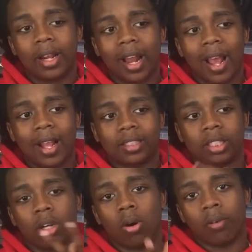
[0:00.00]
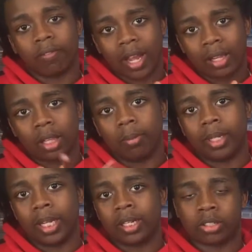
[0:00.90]
And I had to go on Flight
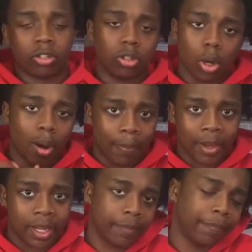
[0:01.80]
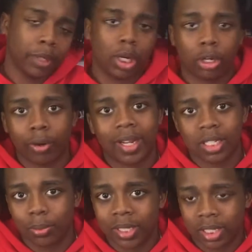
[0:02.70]
Club and get it. So I paid a
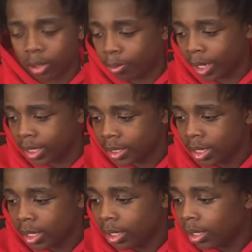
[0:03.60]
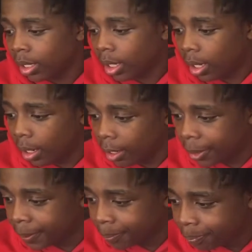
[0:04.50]
crazy resale price.
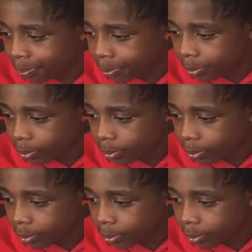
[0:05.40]
And